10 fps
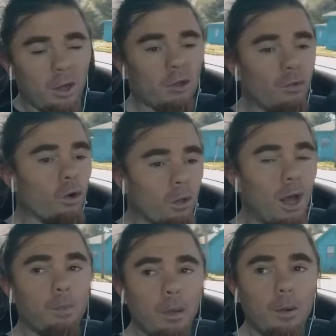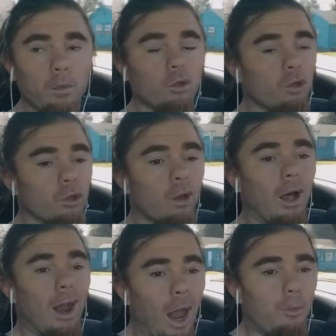Because for a lot of people, you're
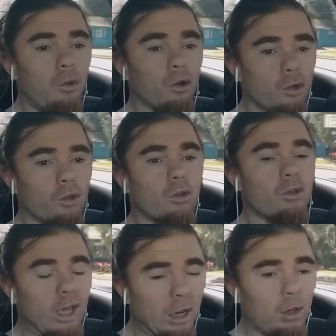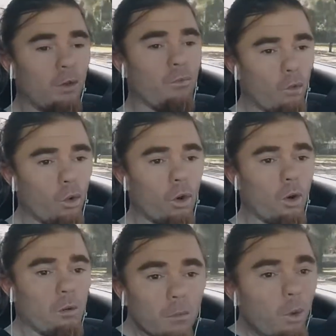not happy. You're just settling
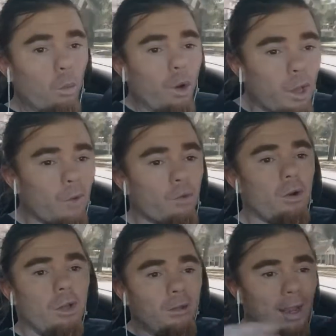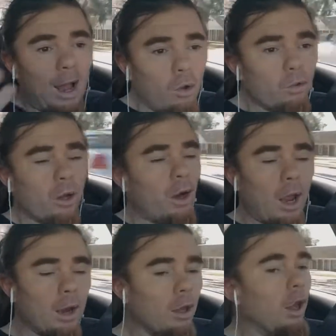for whatever is out there,
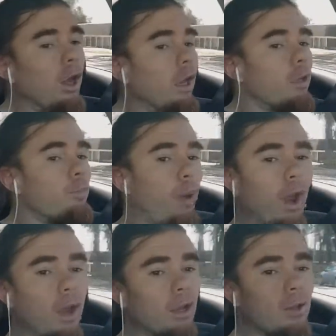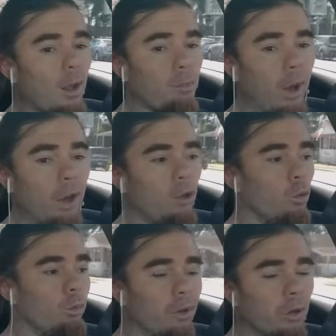and it's not paying
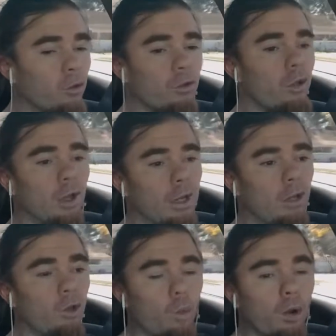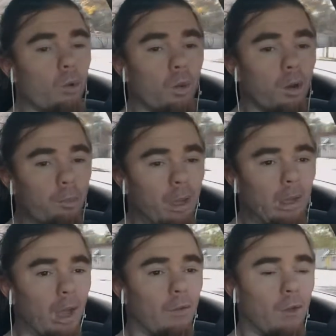you bills, it's not getting you where you want to be in life.